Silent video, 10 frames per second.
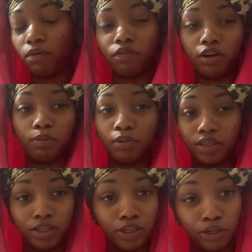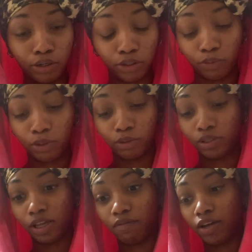a very picky eater, so we're gonna
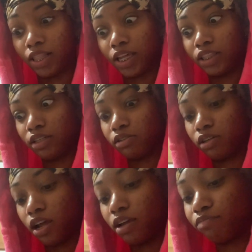see if I like this or not.